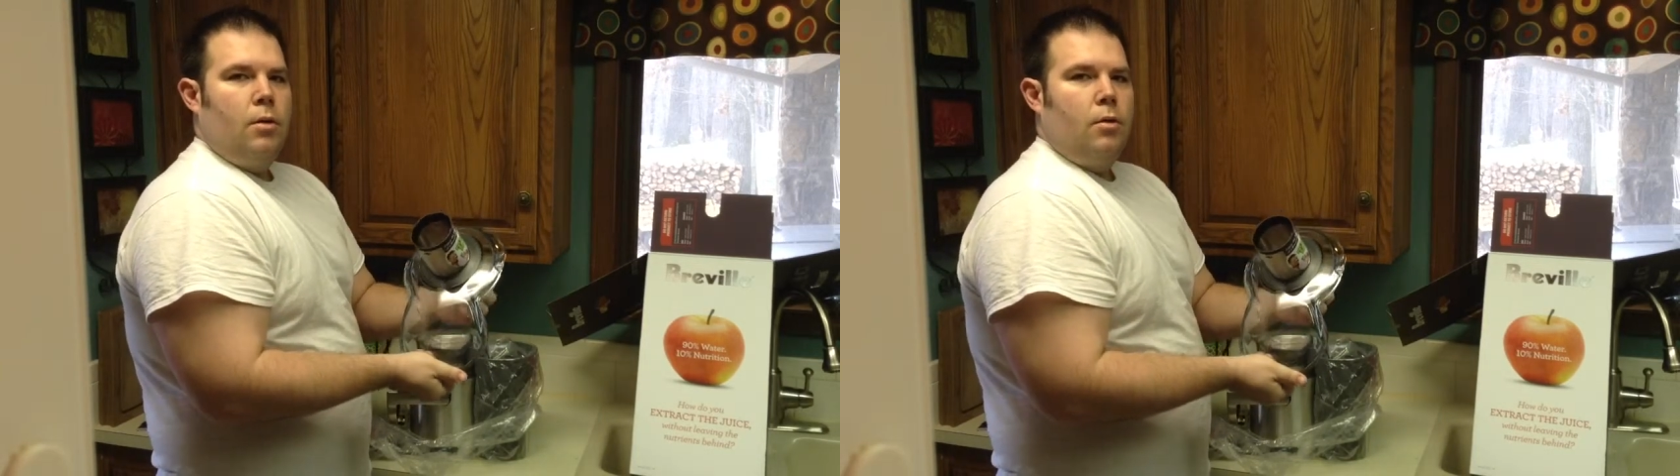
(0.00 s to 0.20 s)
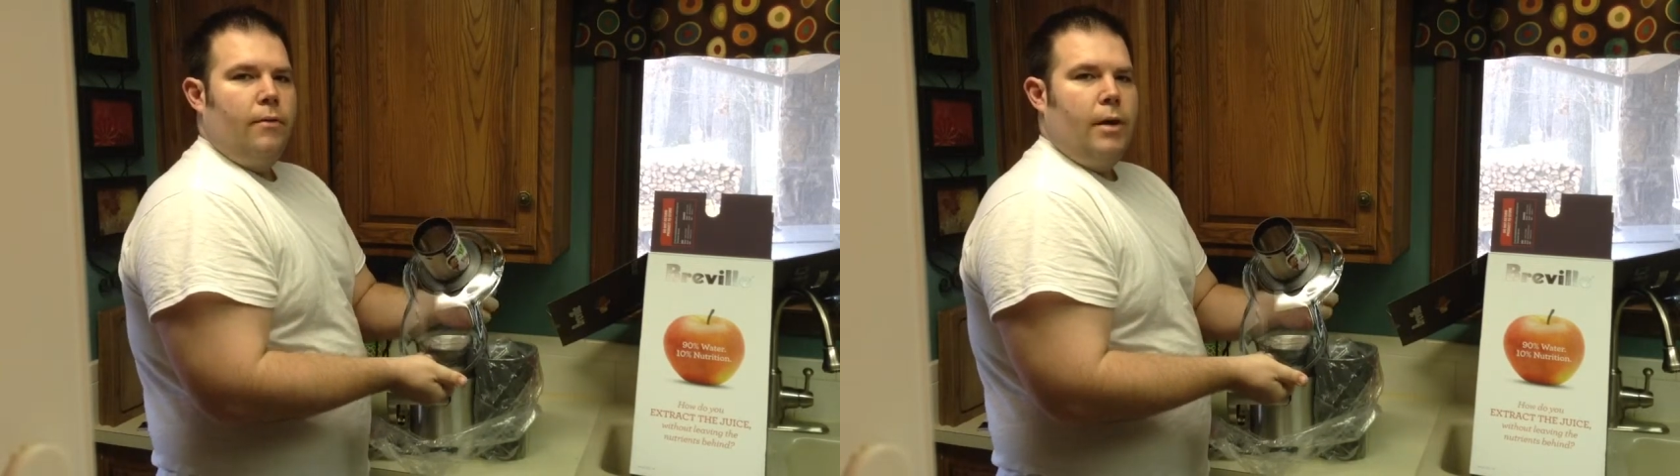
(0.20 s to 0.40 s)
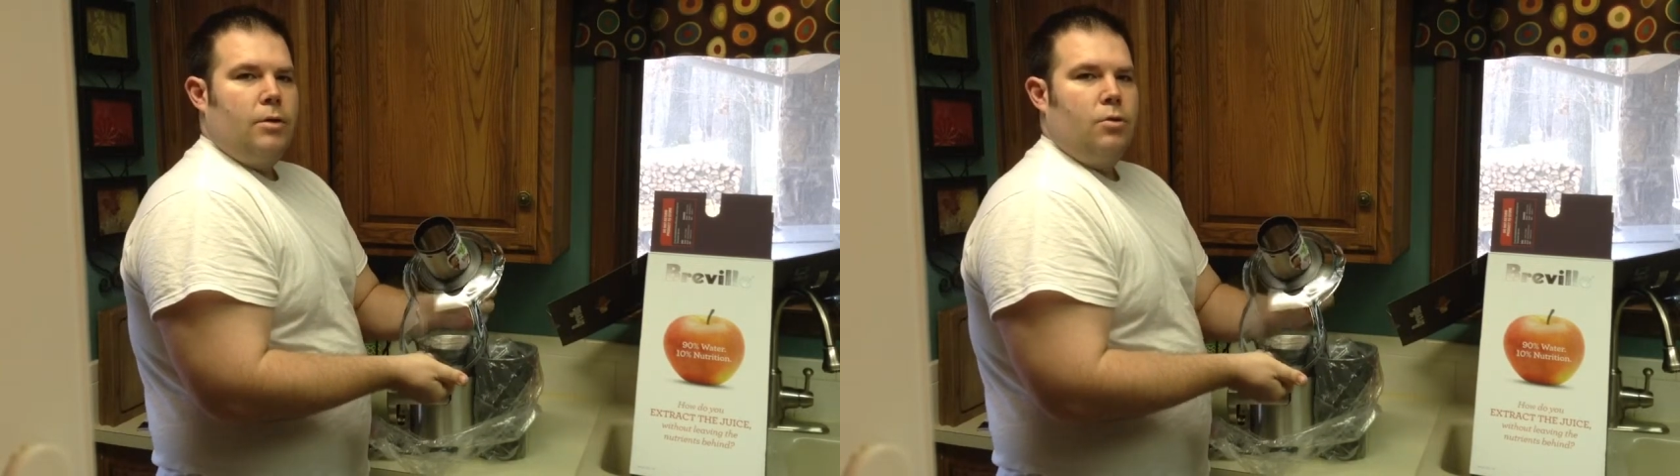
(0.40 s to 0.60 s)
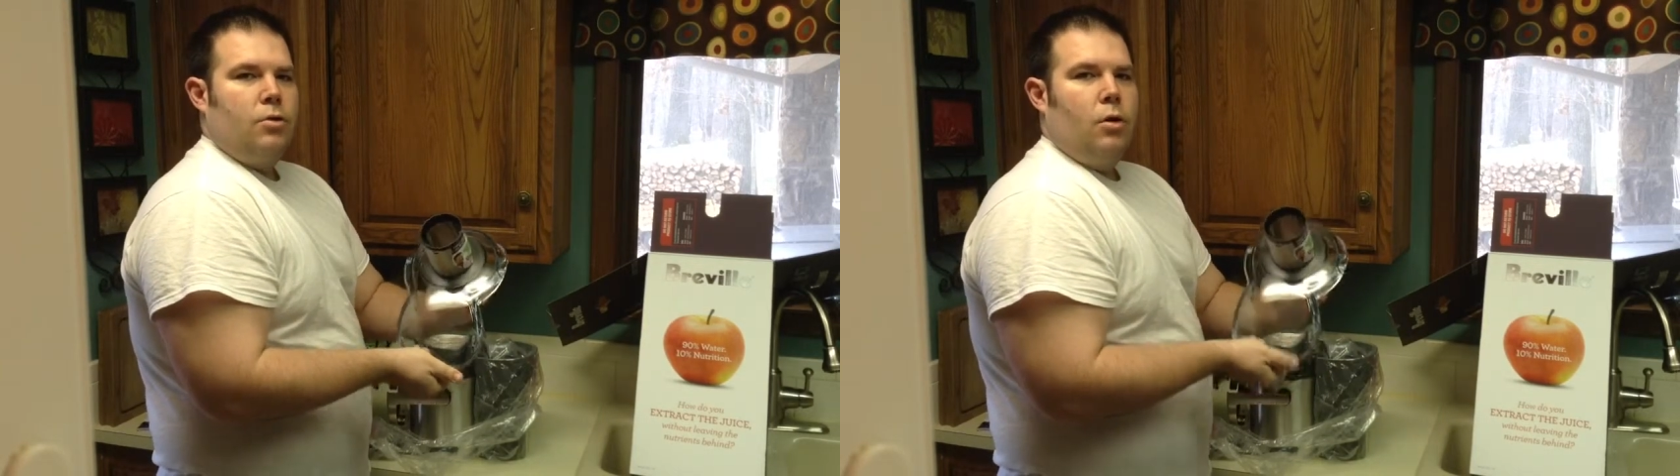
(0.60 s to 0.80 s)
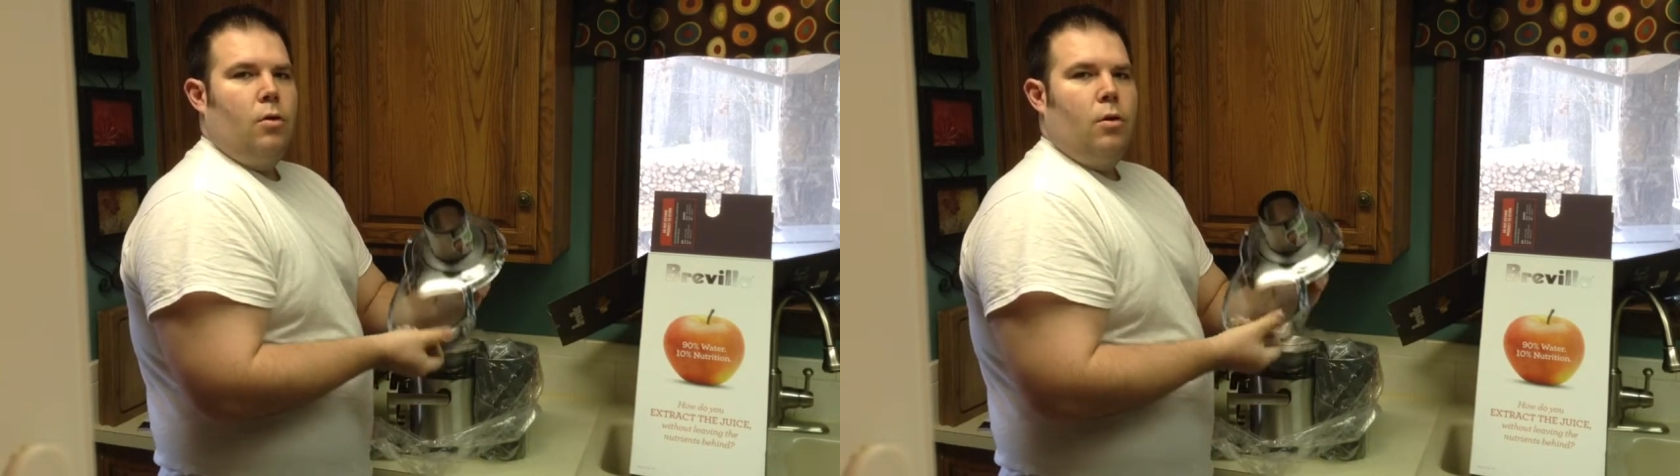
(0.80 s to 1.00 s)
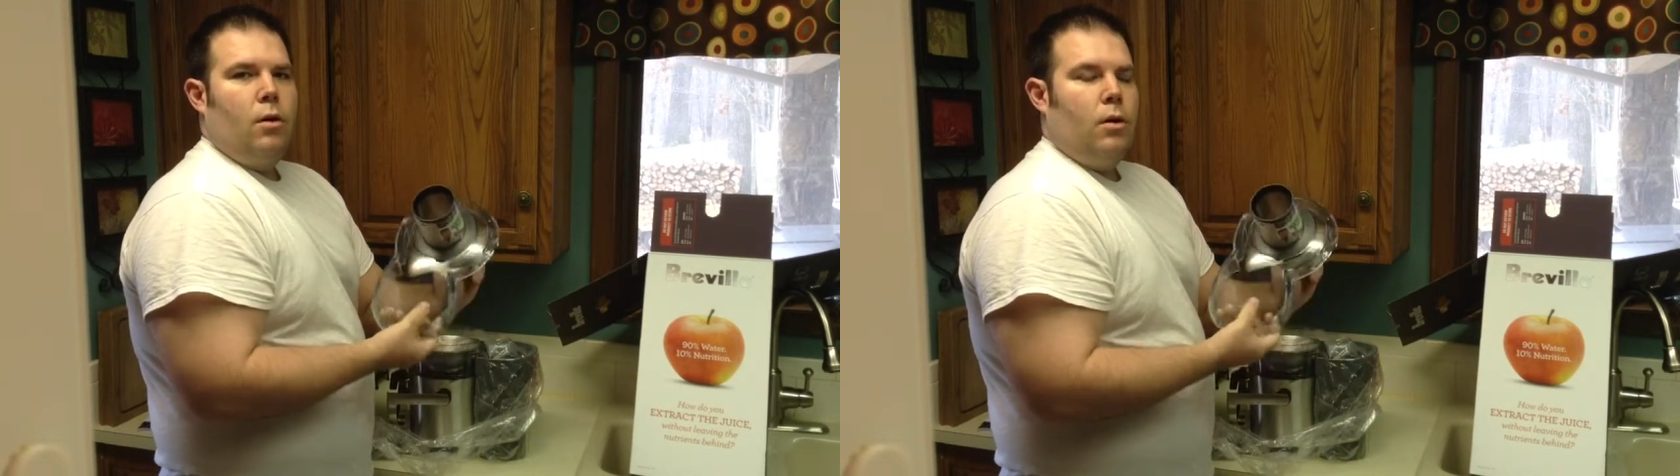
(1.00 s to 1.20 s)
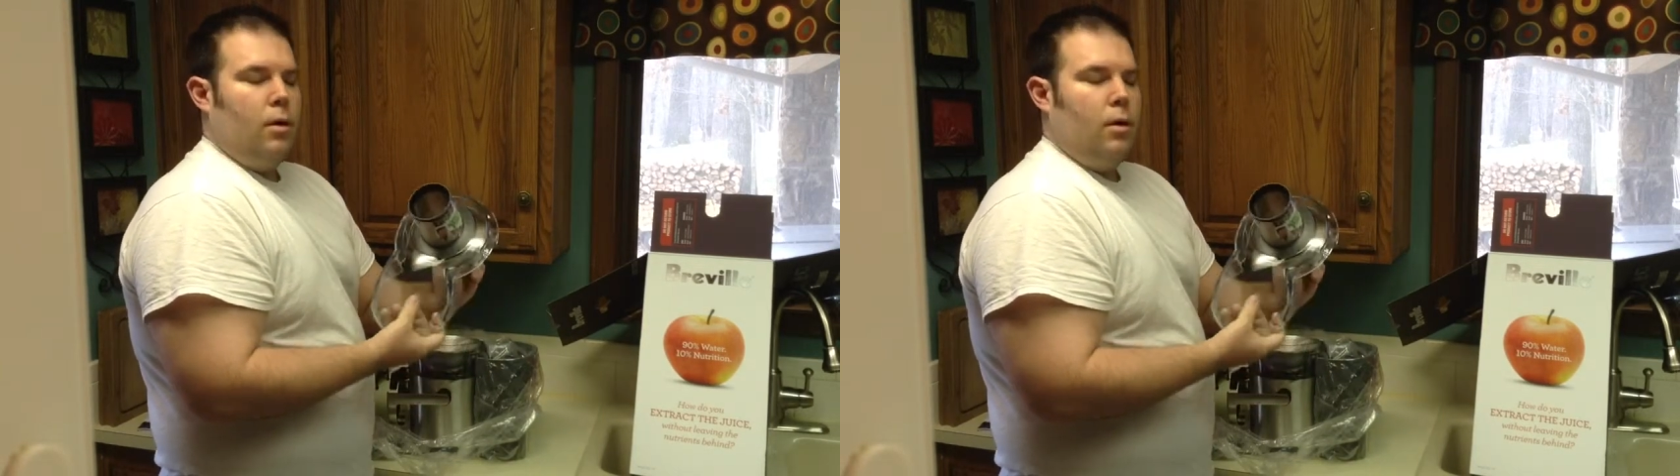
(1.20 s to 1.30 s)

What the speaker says: faster, slower,